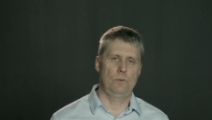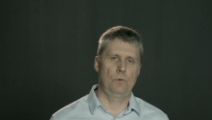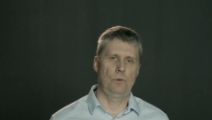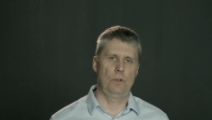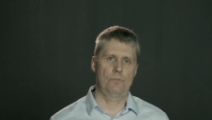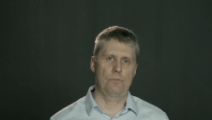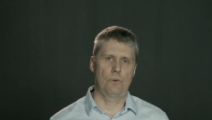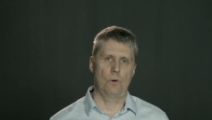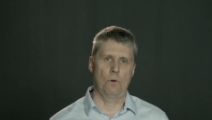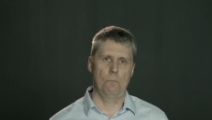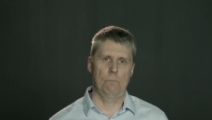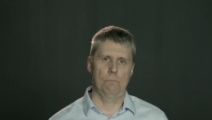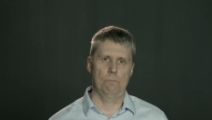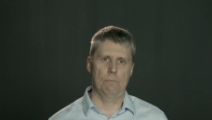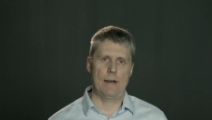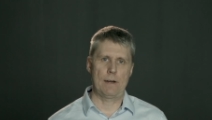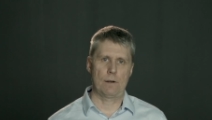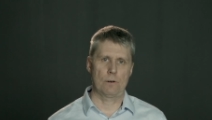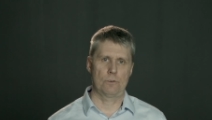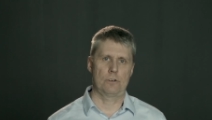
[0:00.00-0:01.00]
uniform
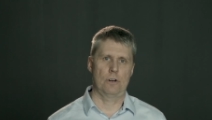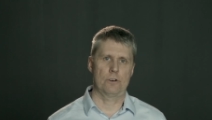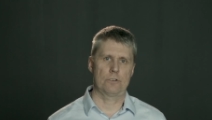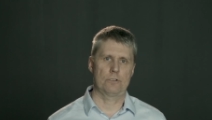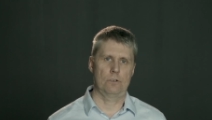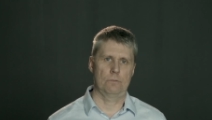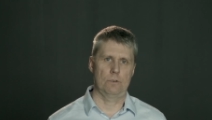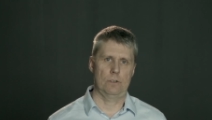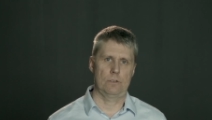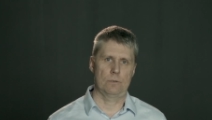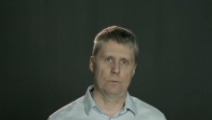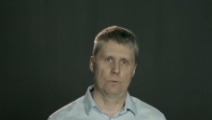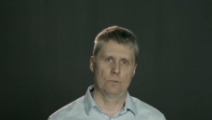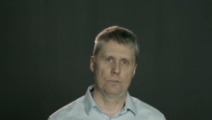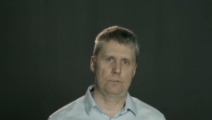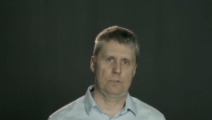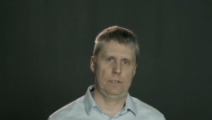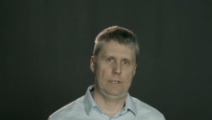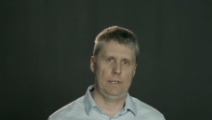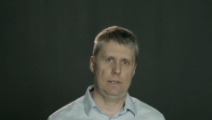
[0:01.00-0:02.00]
microstructure of the tool
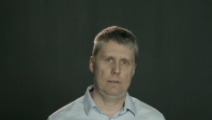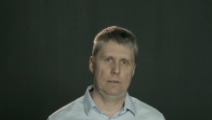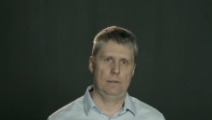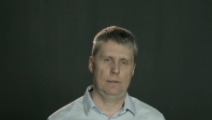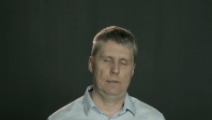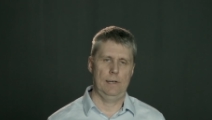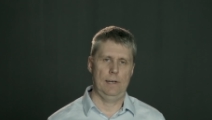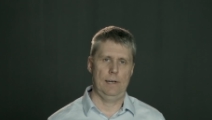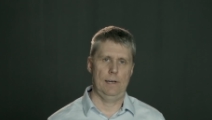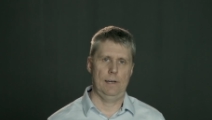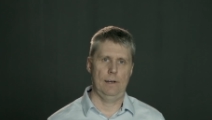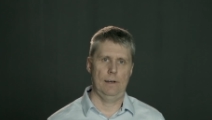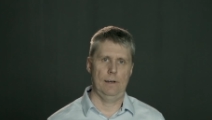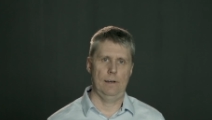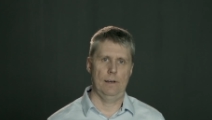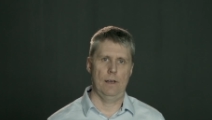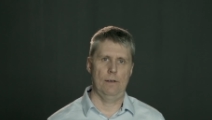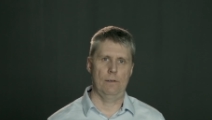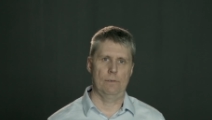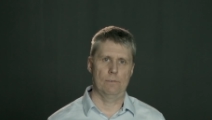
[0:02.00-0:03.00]
steel, uh,